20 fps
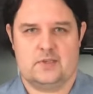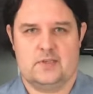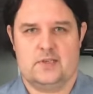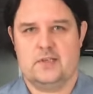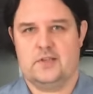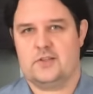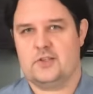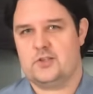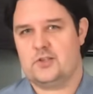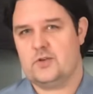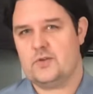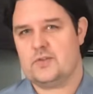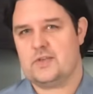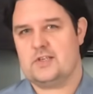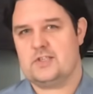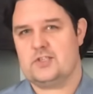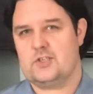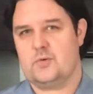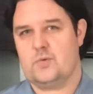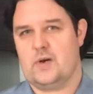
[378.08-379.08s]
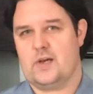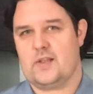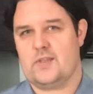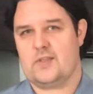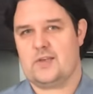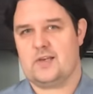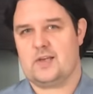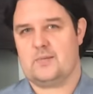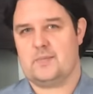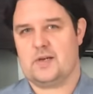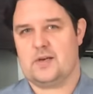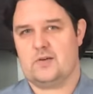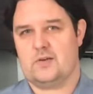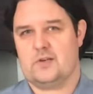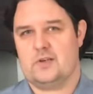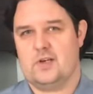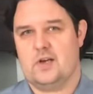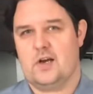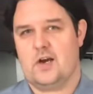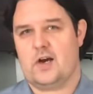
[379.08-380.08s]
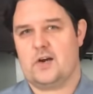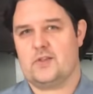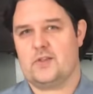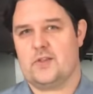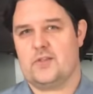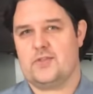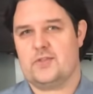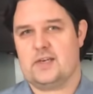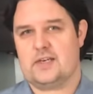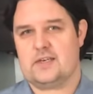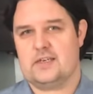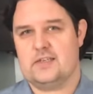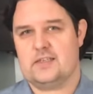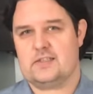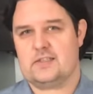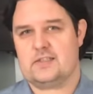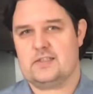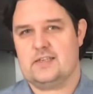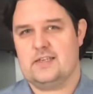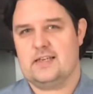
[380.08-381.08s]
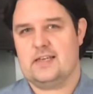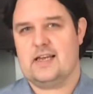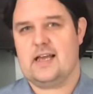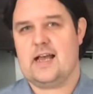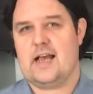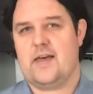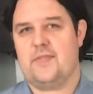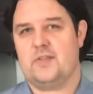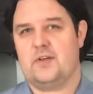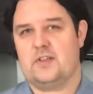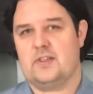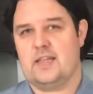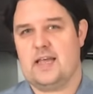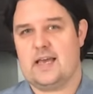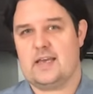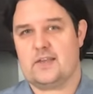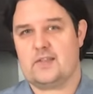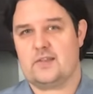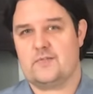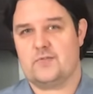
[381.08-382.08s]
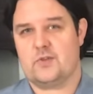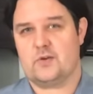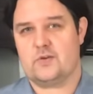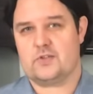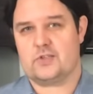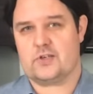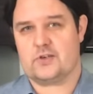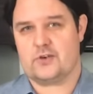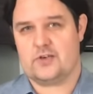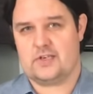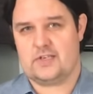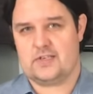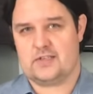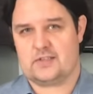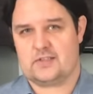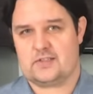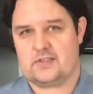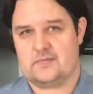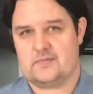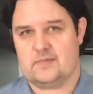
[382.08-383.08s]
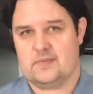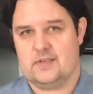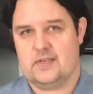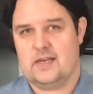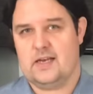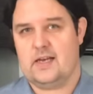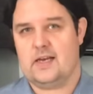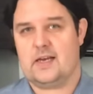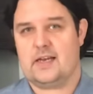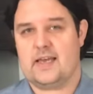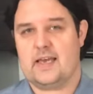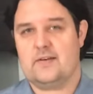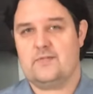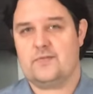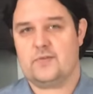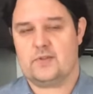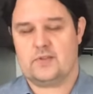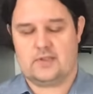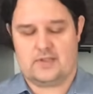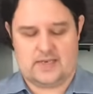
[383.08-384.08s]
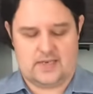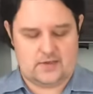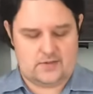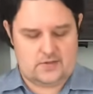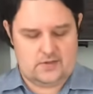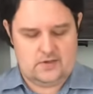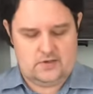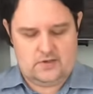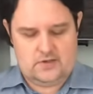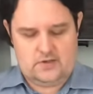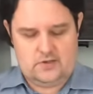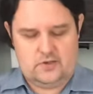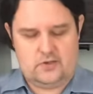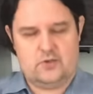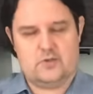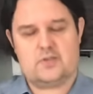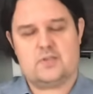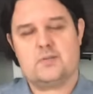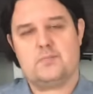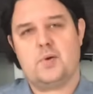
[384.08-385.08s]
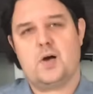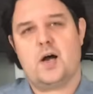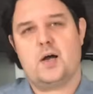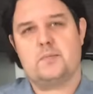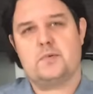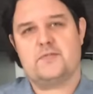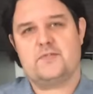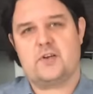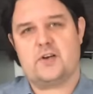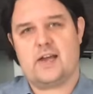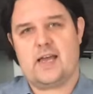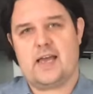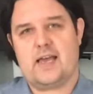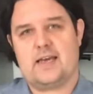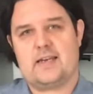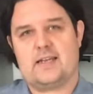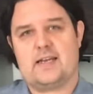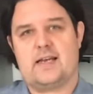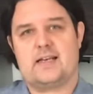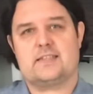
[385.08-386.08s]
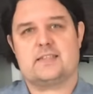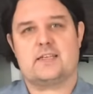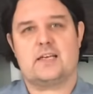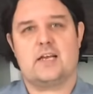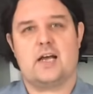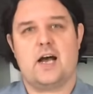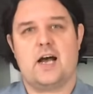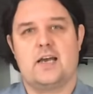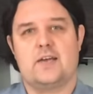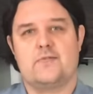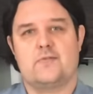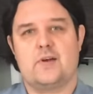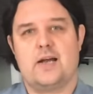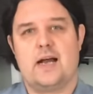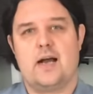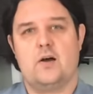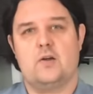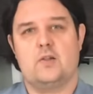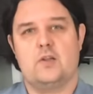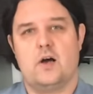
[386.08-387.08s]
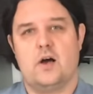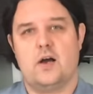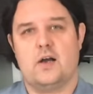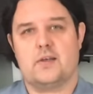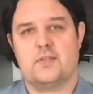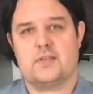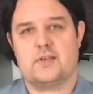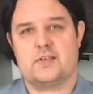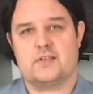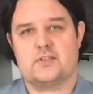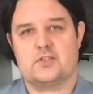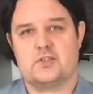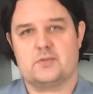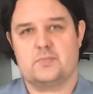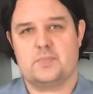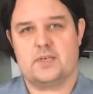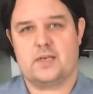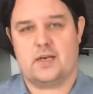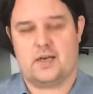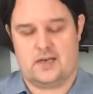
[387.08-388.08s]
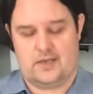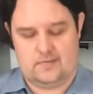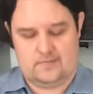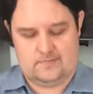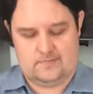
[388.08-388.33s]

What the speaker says: The 2 things you want to think about are the thickness and the length of those ingredients. Again, for the length, use the palm of your hand as a guide for how long things should be cut.